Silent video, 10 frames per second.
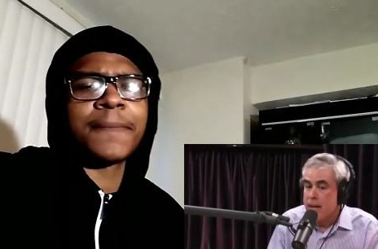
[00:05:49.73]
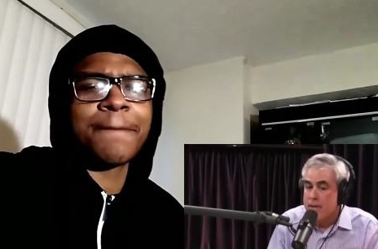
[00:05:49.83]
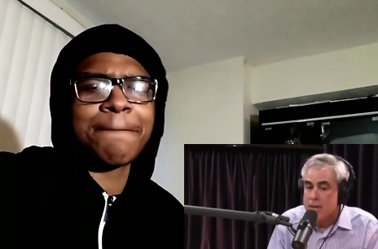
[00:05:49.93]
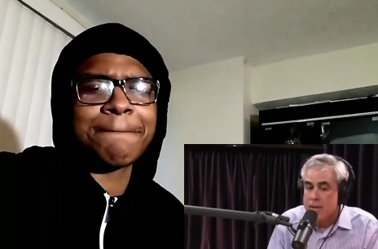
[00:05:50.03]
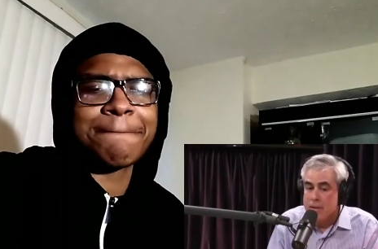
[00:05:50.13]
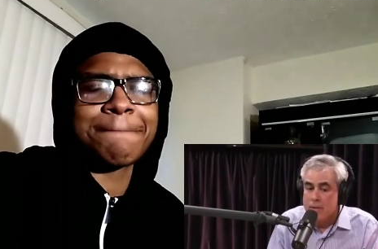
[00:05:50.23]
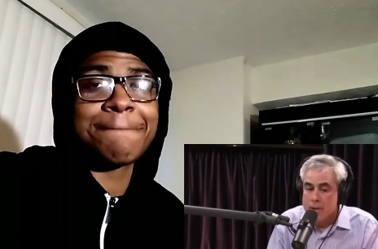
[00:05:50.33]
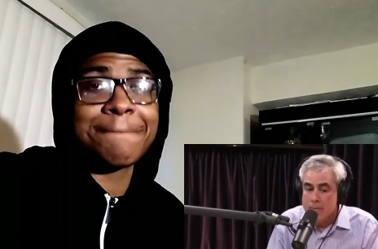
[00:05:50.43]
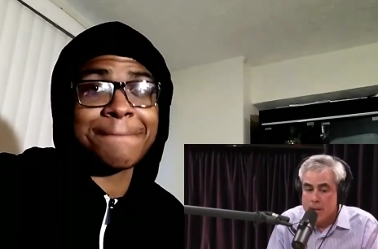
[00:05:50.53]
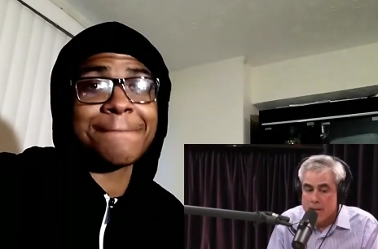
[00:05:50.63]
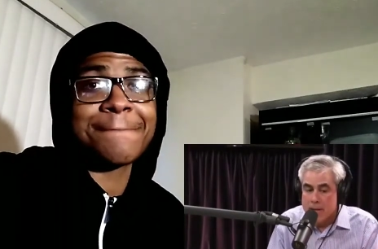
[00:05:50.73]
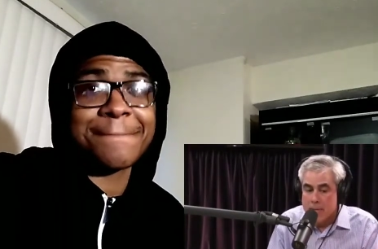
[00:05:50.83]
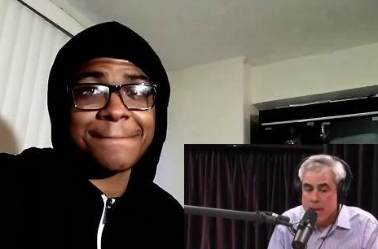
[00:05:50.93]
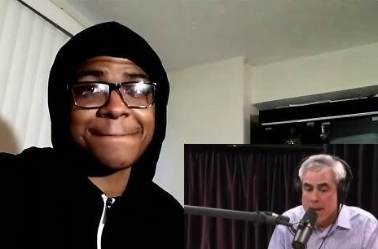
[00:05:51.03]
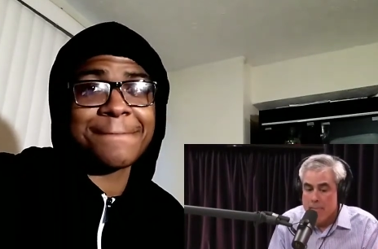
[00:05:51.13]
Speaker 1: And so,
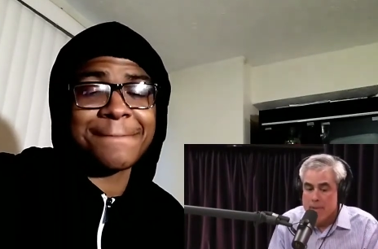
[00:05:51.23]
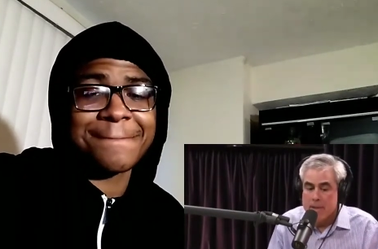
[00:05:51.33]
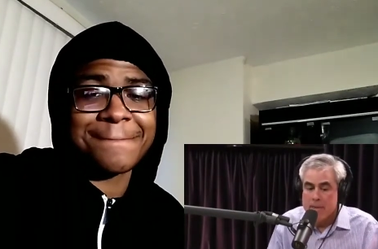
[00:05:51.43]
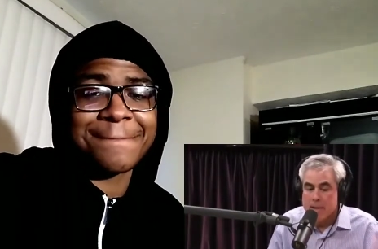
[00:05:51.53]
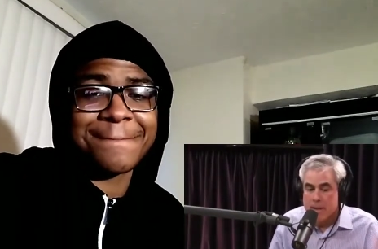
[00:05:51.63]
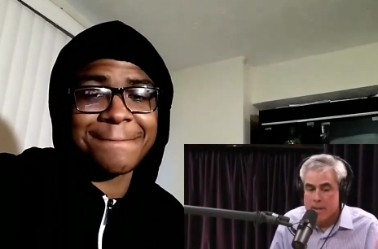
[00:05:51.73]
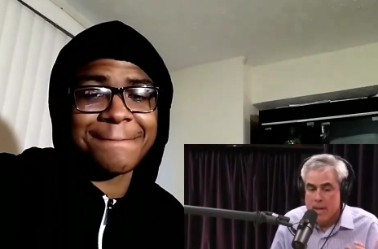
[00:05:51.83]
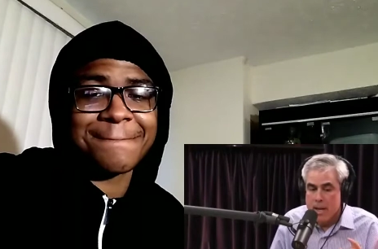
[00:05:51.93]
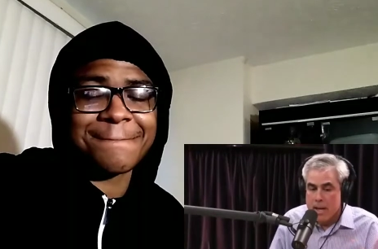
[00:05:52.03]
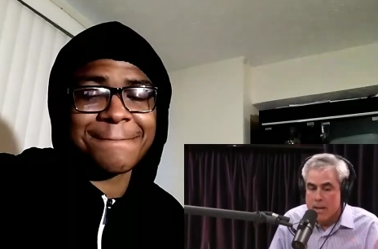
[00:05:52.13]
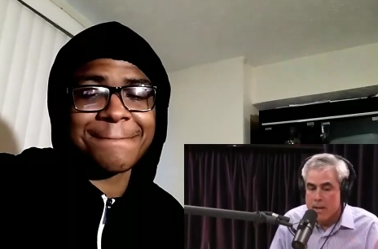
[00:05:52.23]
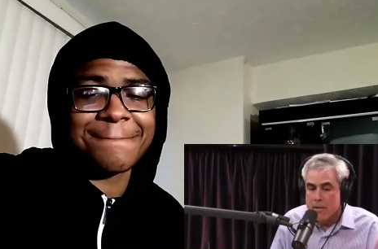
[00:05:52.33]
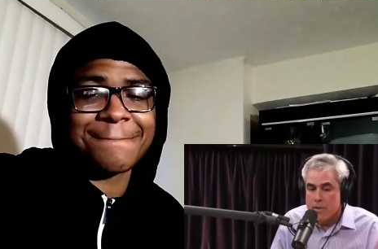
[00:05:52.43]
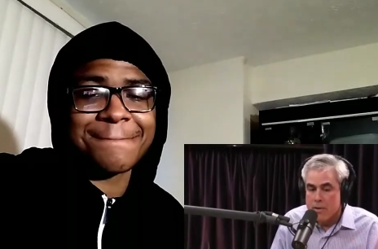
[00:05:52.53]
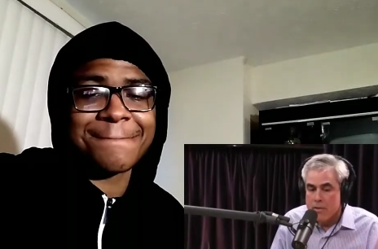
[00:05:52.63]
especially what happens is because you
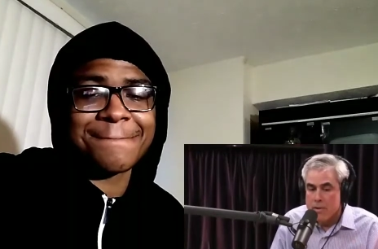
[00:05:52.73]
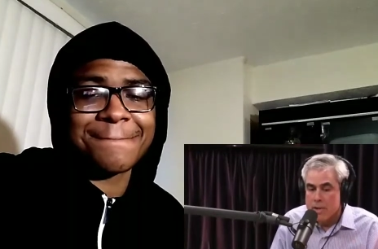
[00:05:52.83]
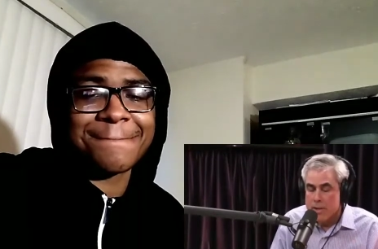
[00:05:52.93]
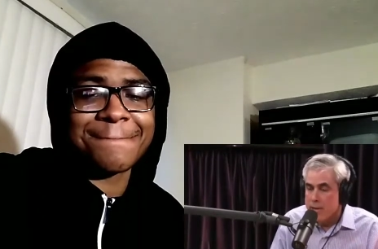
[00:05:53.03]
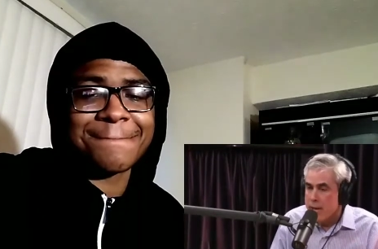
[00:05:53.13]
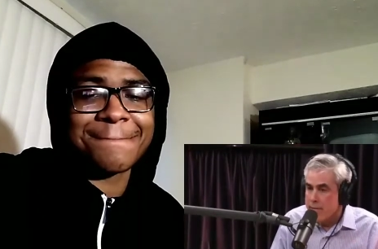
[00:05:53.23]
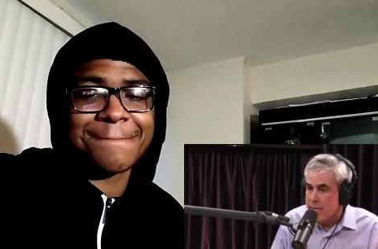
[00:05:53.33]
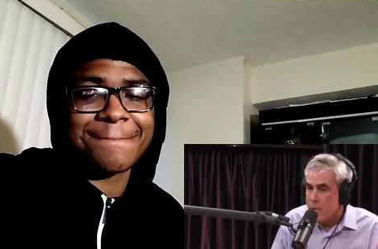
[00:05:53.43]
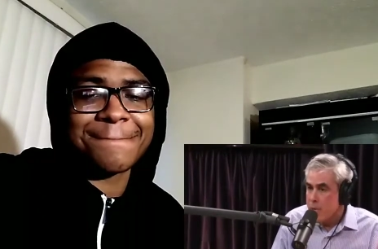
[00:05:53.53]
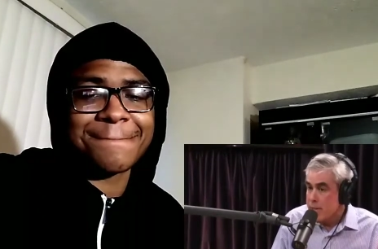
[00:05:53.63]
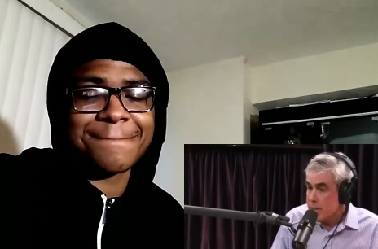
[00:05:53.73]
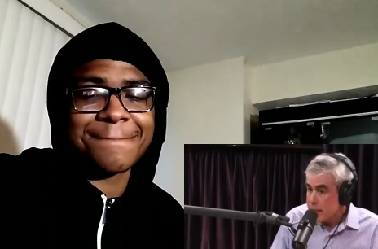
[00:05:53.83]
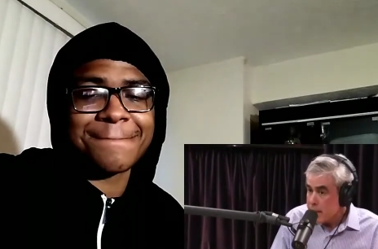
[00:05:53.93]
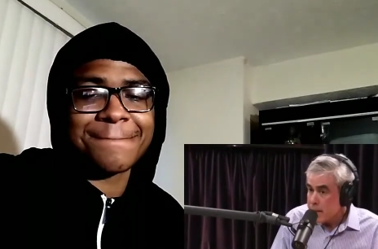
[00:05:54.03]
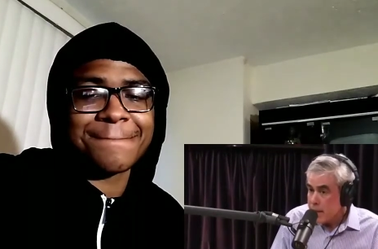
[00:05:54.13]
know, universities have always
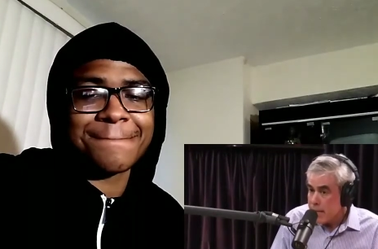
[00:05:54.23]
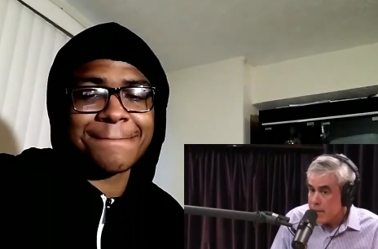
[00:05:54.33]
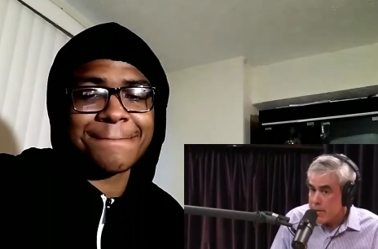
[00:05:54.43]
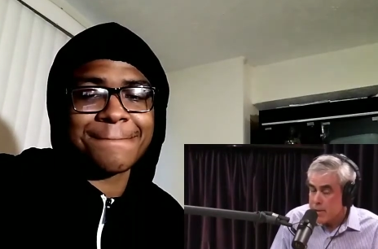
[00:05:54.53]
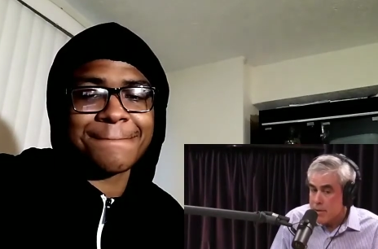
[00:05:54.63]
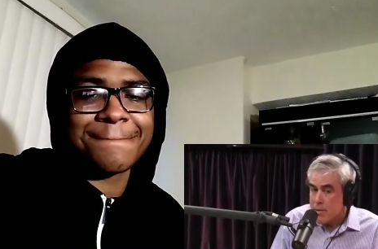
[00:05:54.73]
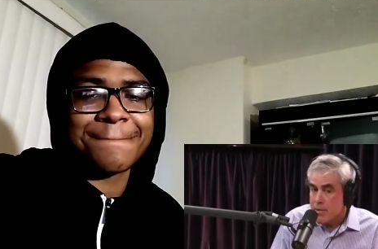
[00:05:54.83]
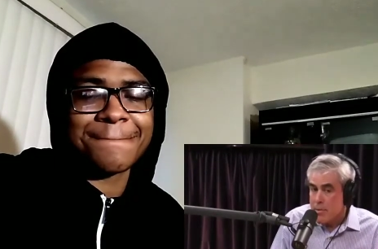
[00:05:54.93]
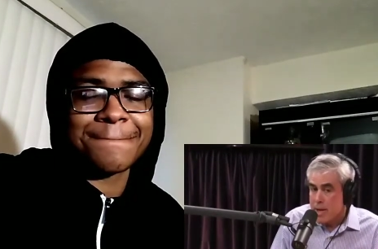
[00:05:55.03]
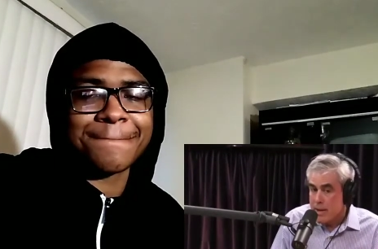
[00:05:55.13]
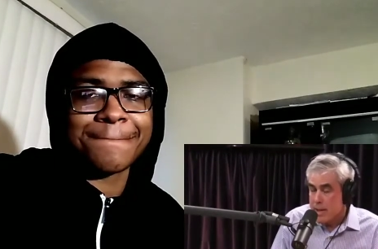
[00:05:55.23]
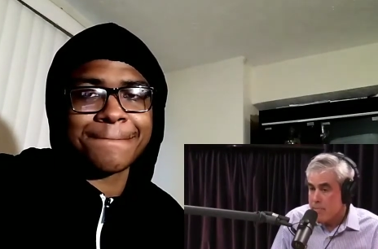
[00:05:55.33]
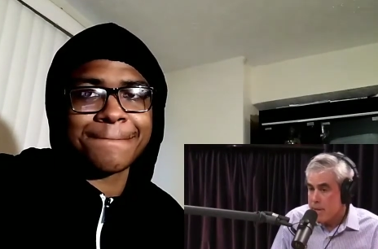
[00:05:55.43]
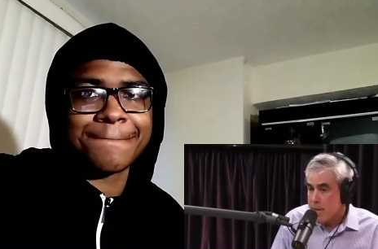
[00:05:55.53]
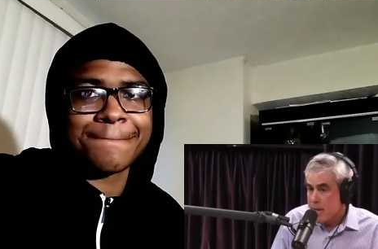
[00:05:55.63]
leaned left, and so the right
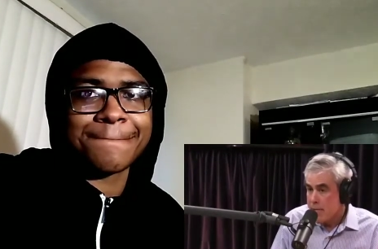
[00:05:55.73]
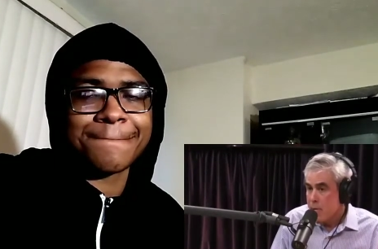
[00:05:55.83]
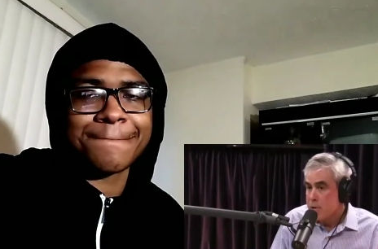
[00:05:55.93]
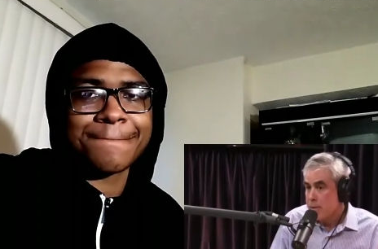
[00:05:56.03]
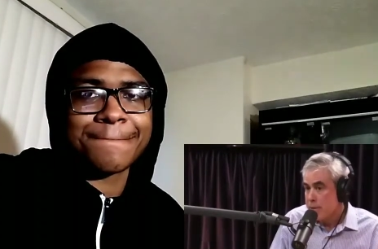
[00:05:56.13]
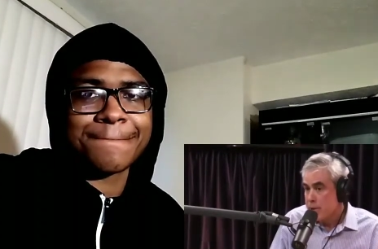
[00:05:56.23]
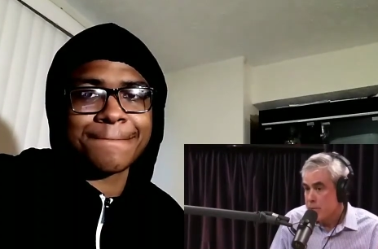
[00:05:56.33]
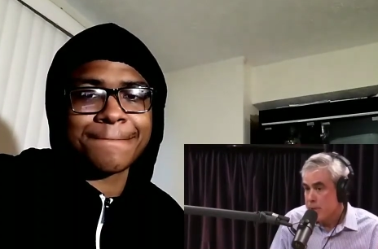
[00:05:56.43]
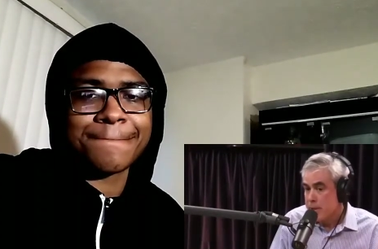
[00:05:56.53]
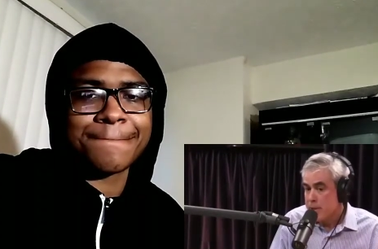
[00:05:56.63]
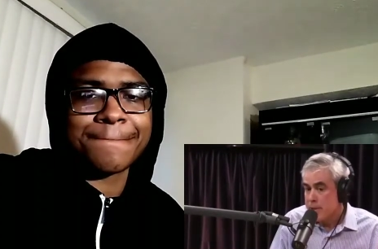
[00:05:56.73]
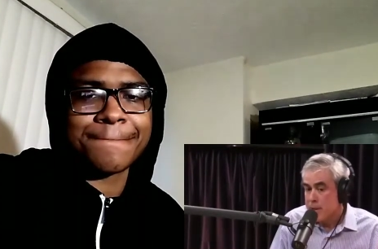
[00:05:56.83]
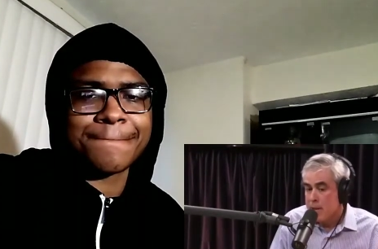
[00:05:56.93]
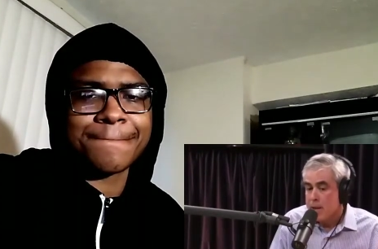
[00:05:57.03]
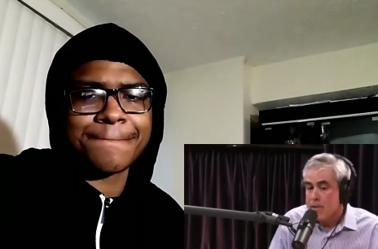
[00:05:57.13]
leaning media have always been suspicious.